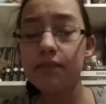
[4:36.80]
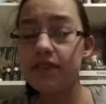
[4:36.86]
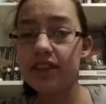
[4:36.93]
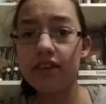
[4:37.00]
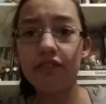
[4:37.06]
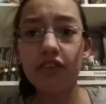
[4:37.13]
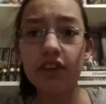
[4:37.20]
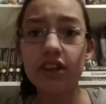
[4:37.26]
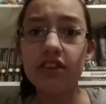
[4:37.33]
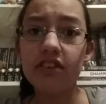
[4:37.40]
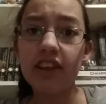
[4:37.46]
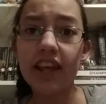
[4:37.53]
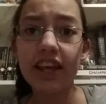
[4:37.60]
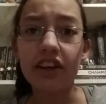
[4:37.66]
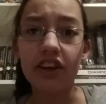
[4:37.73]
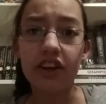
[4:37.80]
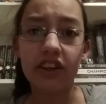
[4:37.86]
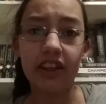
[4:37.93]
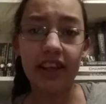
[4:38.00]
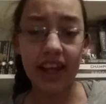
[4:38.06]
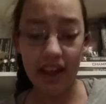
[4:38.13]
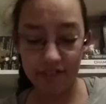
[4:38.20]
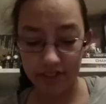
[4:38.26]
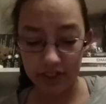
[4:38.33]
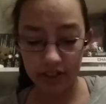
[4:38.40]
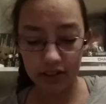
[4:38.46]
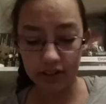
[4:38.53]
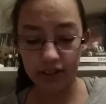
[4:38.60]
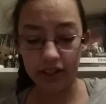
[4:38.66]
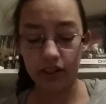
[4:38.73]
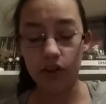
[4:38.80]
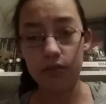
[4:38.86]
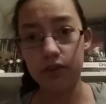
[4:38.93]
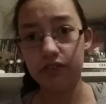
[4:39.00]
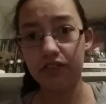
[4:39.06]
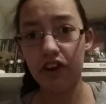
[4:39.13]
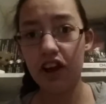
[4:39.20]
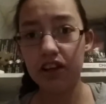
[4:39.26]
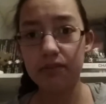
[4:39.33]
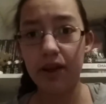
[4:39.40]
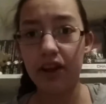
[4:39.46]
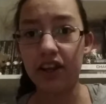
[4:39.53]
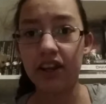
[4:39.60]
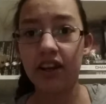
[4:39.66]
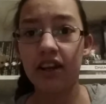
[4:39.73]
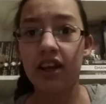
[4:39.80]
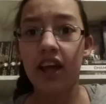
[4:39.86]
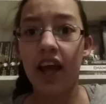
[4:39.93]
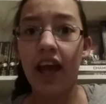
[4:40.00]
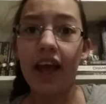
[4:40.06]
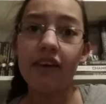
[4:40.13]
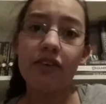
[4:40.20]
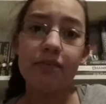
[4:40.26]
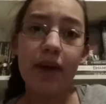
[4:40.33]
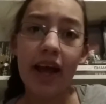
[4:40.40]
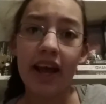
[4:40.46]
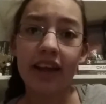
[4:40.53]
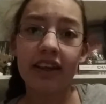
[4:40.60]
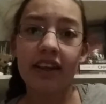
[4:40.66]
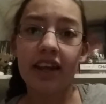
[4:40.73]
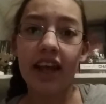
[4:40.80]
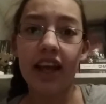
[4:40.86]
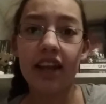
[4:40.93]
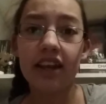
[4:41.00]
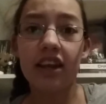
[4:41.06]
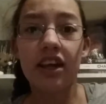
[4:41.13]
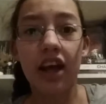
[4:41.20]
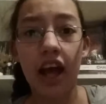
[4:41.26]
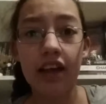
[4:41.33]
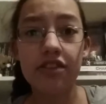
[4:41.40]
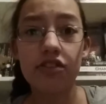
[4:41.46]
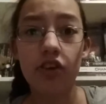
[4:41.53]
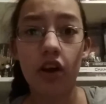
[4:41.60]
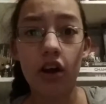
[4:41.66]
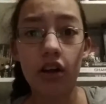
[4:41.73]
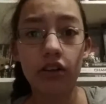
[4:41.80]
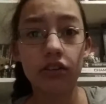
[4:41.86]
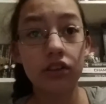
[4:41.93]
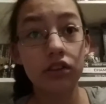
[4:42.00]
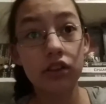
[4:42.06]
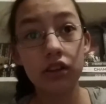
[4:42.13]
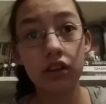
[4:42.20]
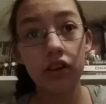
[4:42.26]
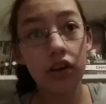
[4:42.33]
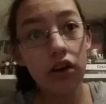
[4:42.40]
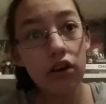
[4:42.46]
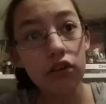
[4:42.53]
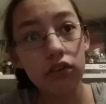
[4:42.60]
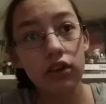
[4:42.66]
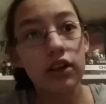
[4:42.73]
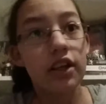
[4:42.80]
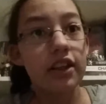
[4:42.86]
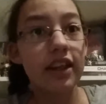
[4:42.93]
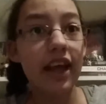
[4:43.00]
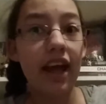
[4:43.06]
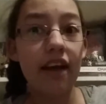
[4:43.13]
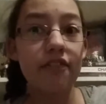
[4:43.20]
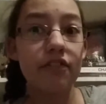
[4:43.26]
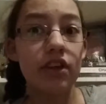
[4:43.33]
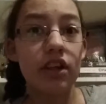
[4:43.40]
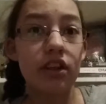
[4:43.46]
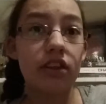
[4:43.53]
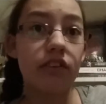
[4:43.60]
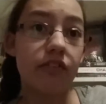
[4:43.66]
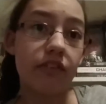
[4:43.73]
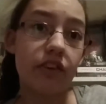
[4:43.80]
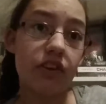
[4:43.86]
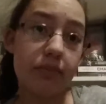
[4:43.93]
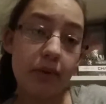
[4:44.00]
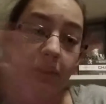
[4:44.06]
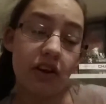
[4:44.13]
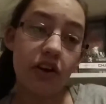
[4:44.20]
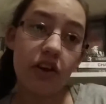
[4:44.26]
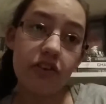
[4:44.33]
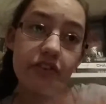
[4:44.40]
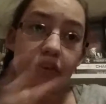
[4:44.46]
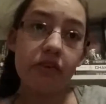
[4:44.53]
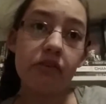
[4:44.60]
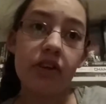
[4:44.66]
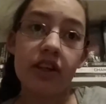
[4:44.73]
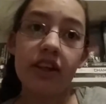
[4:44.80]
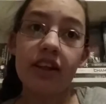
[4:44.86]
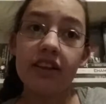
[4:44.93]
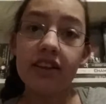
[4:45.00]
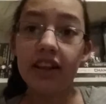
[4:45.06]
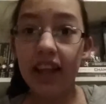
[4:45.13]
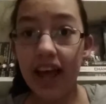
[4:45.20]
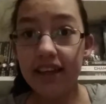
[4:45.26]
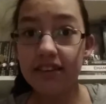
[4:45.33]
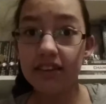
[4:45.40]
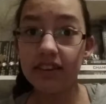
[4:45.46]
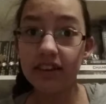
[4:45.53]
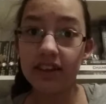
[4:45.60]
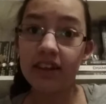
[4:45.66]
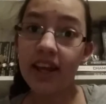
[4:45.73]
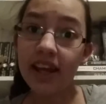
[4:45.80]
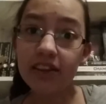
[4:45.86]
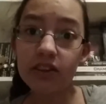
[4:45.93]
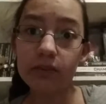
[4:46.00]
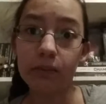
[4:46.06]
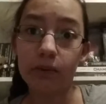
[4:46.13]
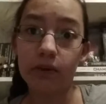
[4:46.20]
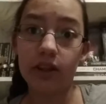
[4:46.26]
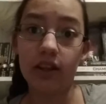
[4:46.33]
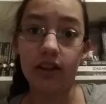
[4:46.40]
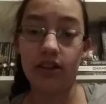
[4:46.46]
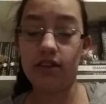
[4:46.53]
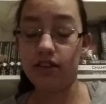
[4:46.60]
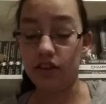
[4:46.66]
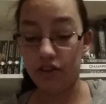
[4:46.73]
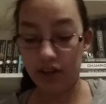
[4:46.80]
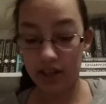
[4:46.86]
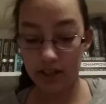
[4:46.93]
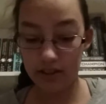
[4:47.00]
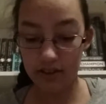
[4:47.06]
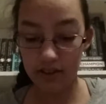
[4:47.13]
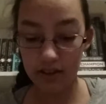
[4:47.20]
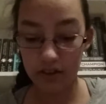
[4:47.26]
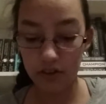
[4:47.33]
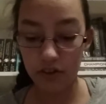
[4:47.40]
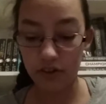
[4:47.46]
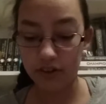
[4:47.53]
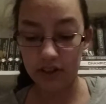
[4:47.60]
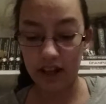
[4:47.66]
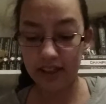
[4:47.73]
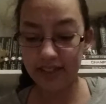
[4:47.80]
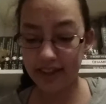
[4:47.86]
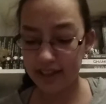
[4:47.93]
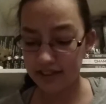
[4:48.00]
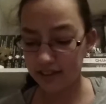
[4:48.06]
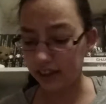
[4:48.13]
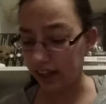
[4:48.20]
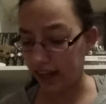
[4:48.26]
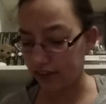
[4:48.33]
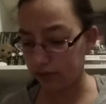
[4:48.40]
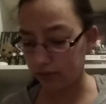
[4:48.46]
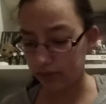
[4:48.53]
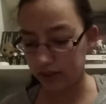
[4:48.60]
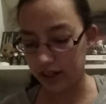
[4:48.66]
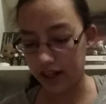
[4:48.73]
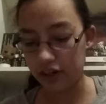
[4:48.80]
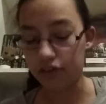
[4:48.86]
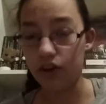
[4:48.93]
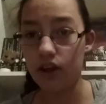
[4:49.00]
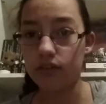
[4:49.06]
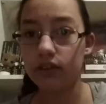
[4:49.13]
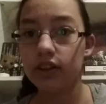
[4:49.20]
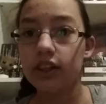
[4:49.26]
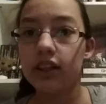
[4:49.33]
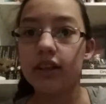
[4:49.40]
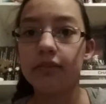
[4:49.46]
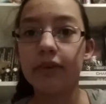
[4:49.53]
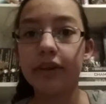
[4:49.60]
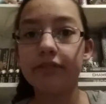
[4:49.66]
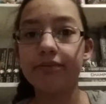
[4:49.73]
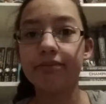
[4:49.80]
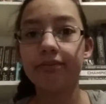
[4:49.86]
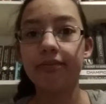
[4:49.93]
several years later, having almost forgotten about it. I went back and I saw, they have the first book and also the next book in the series, or I think it's the last one. I don't know, but